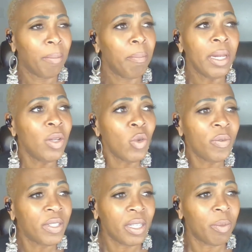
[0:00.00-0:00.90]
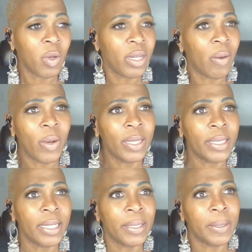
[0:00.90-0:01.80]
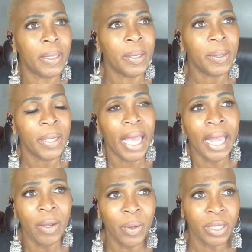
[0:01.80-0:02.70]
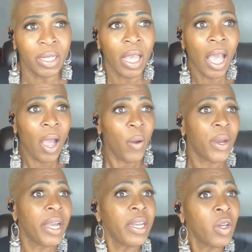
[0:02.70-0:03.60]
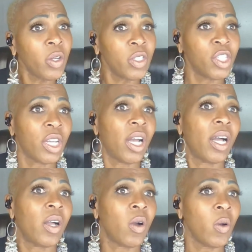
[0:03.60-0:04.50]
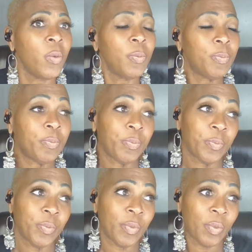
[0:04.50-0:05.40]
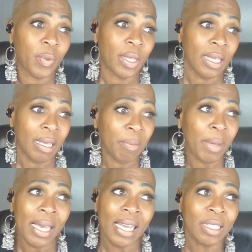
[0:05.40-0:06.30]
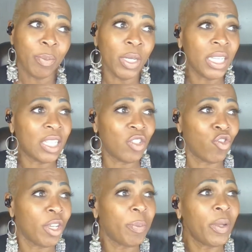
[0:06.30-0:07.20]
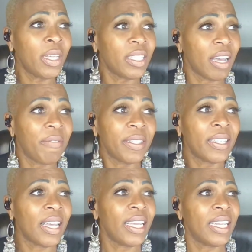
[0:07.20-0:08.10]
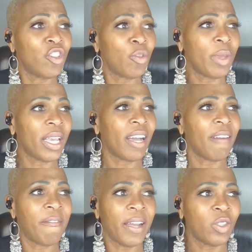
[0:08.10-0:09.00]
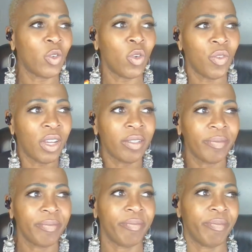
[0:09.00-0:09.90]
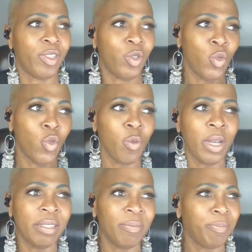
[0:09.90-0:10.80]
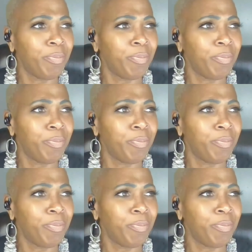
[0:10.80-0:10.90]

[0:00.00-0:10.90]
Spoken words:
I don't know if it's about that one. Anyways, we're going to go to Chicago because 3 police officers in Jamaica fight over, so 2 women